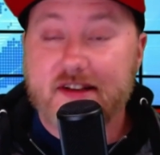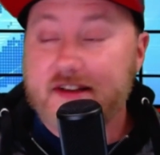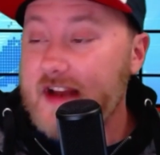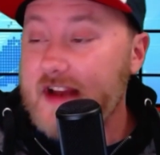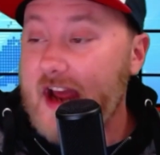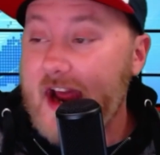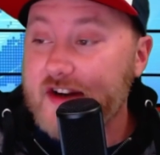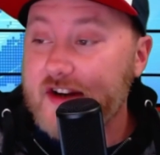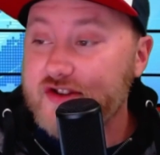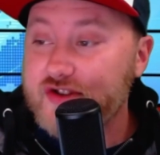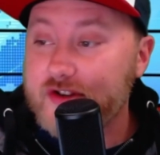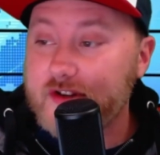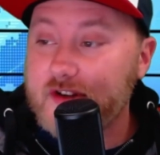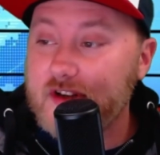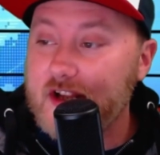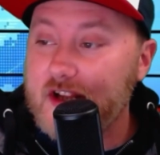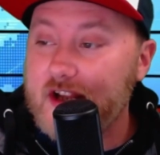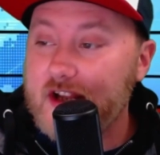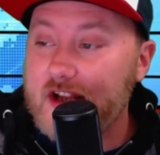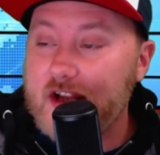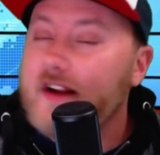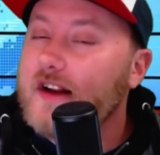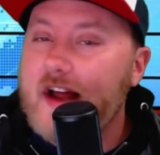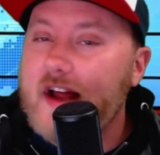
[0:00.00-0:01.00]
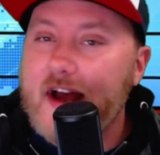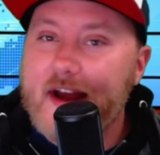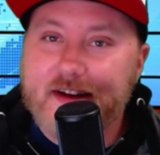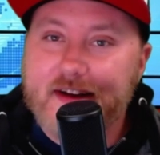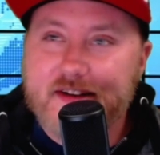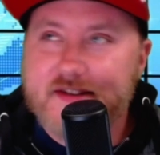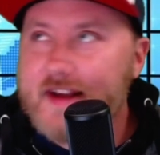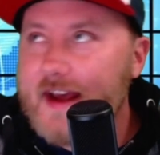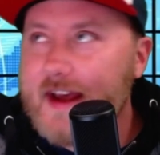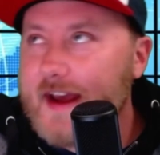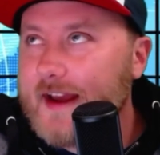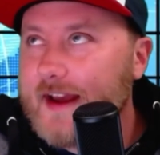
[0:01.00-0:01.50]
Nationally, like,
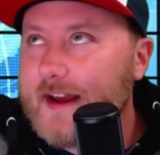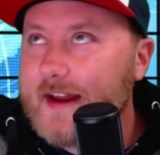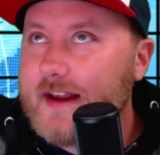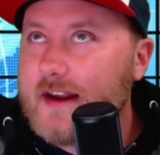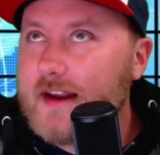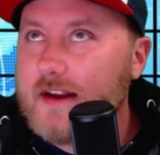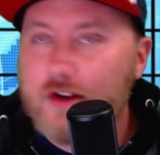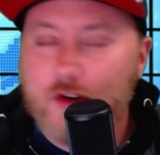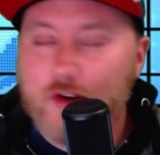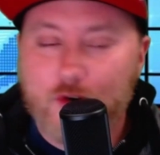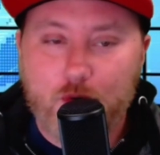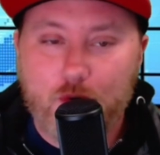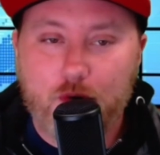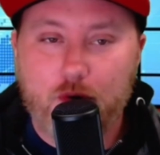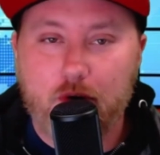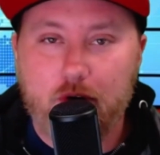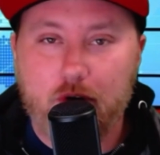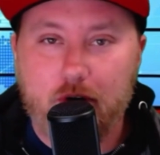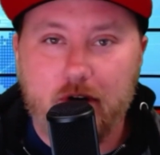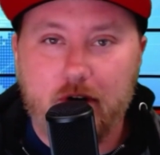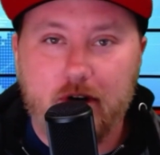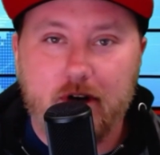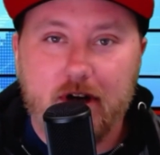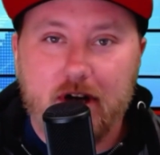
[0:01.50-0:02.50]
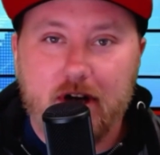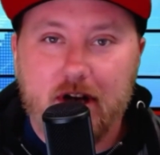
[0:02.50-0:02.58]
say you're